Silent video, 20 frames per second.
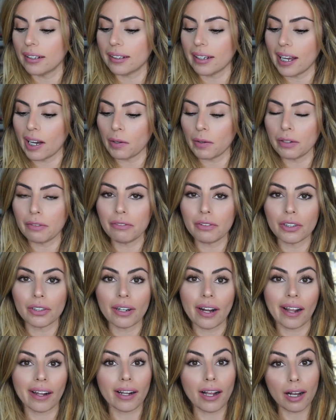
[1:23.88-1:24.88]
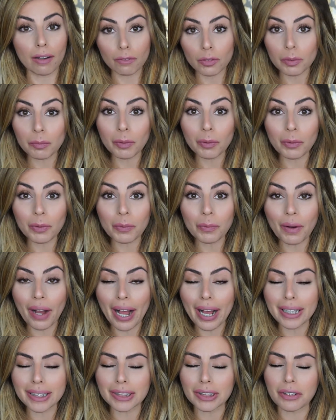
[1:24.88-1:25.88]
Now, if you're not comfortable with
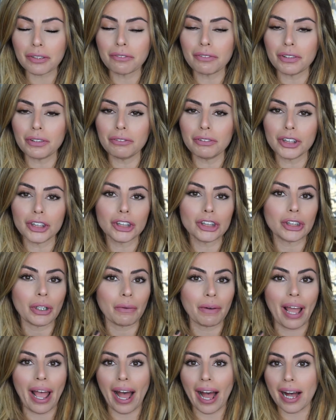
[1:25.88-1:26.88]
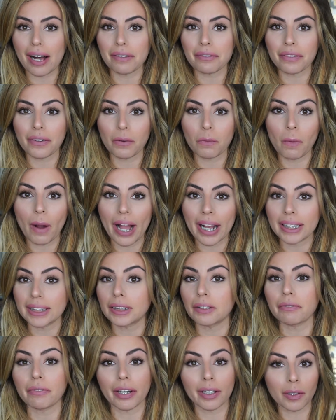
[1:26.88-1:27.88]
wax, or if you just don't have wax
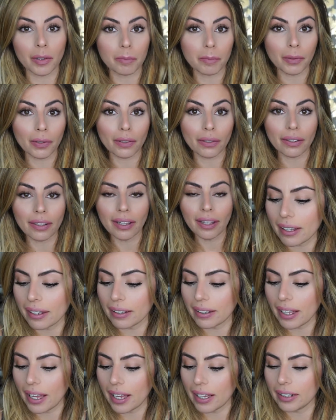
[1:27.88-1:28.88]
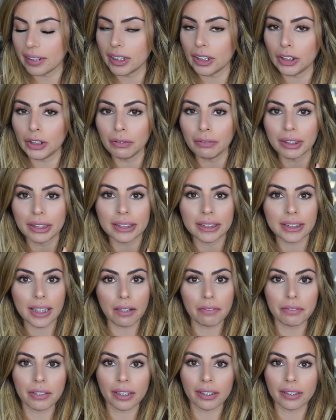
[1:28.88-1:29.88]
available, then you can
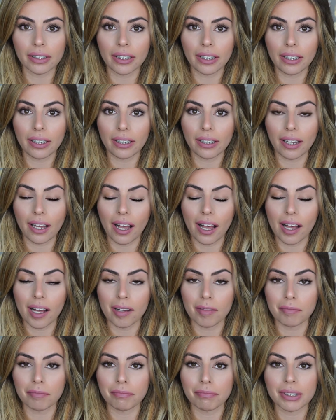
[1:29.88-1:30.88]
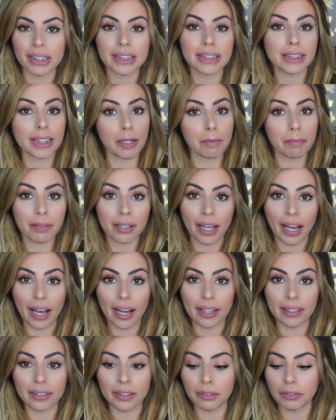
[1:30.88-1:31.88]
definitely skip
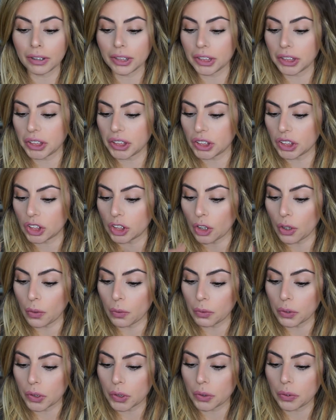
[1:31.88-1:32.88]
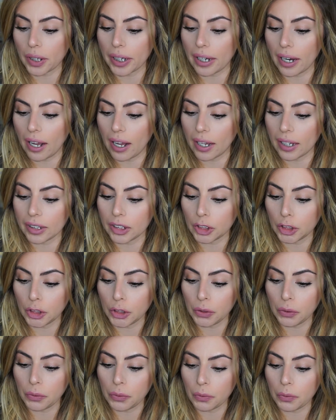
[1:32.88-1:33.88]
that. You can just go straight on
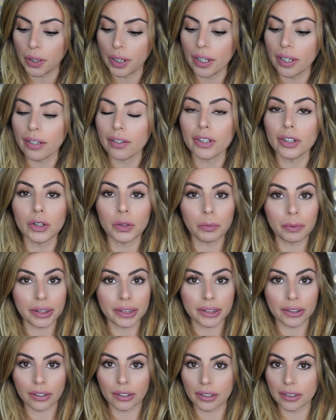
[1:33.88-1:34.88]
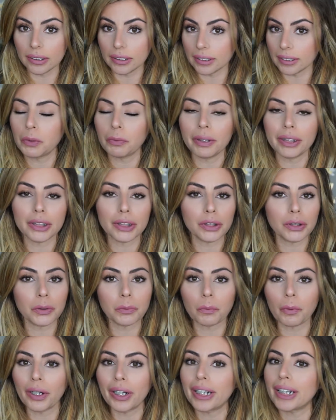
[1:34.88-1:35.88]
to the tweezers. Tweezers
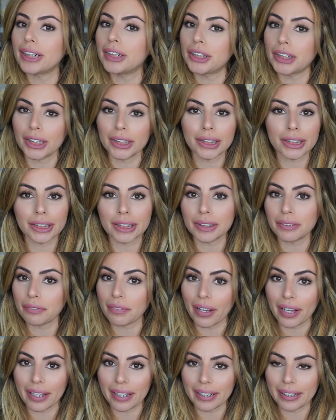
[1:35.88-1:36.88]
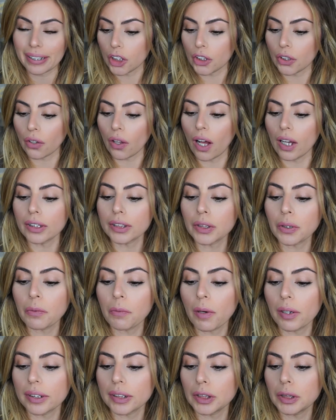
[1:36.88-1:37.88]
work just as fine. You'll also
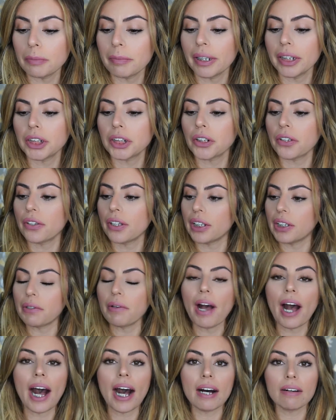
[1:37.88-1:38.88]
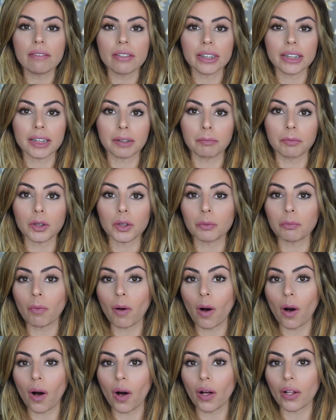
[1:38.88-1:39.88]
want to make sure that you have some
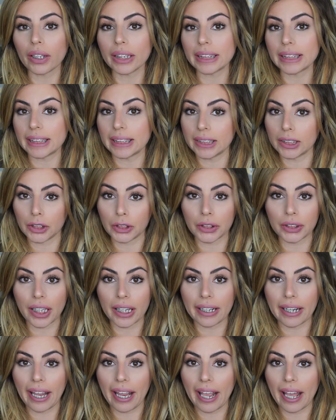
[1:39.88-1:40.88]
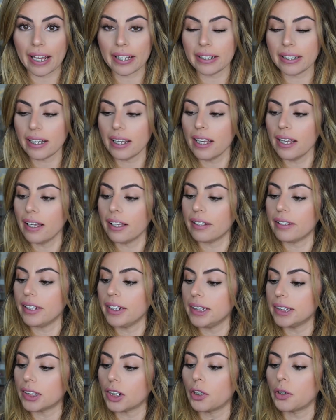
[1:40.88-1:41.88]
small scissors on hand.
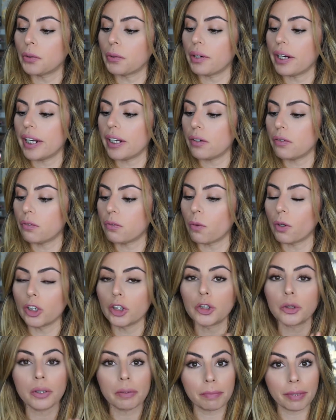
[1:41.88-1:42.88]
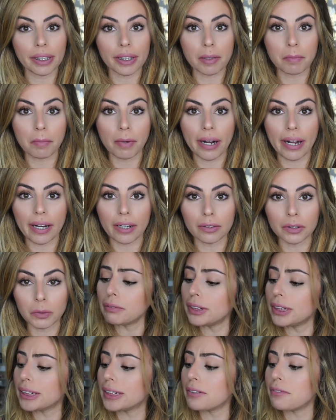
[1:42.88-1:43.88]
These are great for trimming the brows,
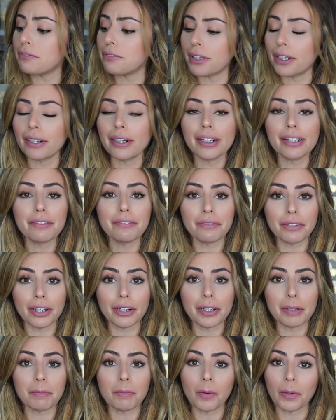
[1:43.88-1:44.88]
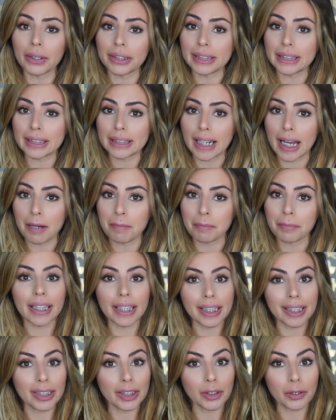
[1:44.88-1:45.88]
which is a very, very important step
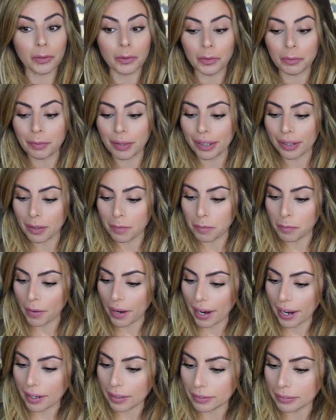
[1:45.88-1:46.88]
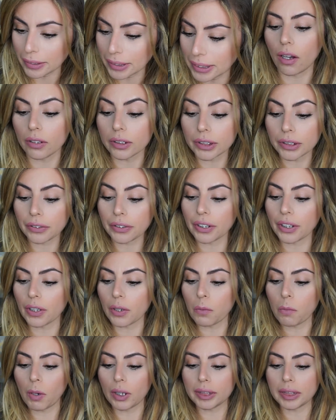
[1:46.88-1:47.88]
in grooming the brows. Also, you're going
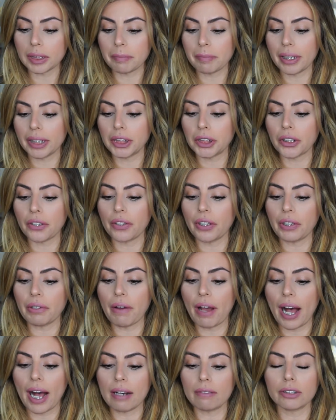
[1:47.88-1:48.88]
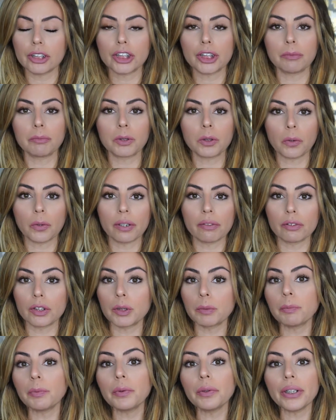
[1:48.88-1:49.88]
to want to make sure that you have some sort of
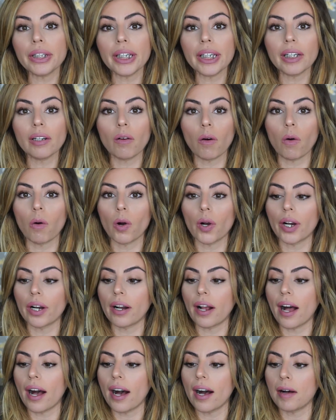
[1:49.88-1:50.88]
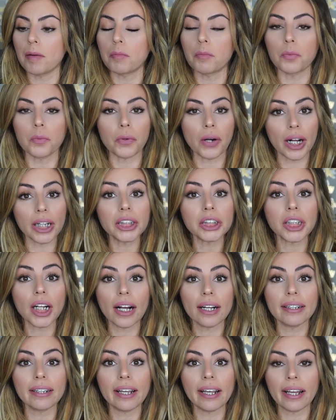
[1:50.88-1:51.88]
spoolie or brush
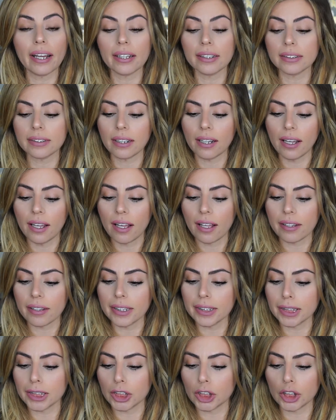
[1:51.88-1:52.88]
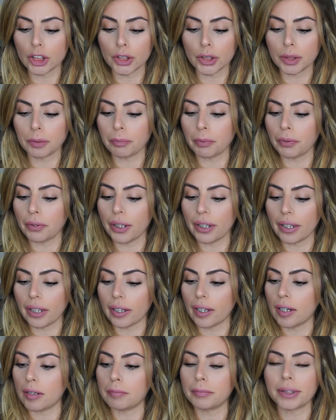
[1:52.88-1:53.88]
on hand. This is just a spoolie that
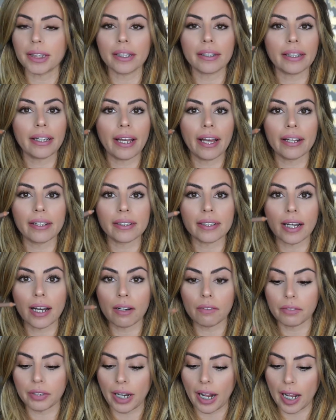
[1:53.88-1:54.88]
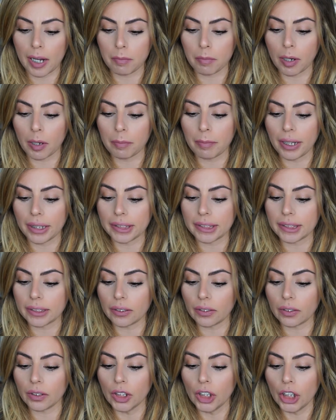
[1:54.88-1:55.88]
comes on the end of an eyebrow
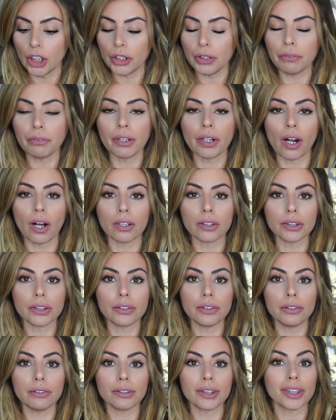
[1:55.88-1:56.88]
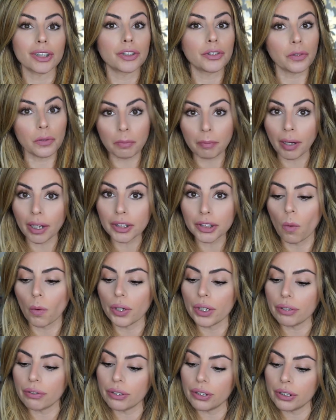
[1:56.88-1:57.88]
pencil. You can also use a toothbrush, or
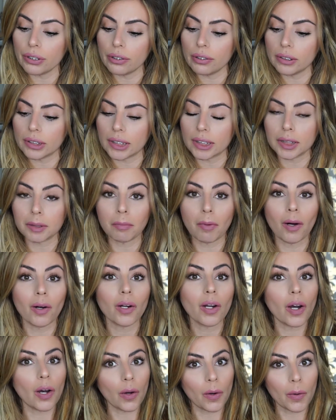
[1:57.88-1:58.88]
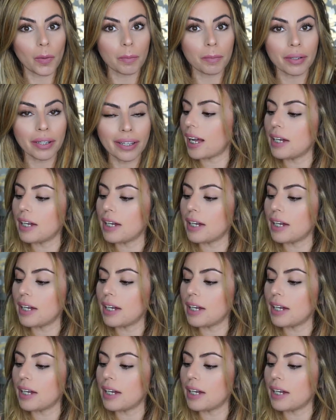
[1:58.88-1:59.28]
you can use a small comb.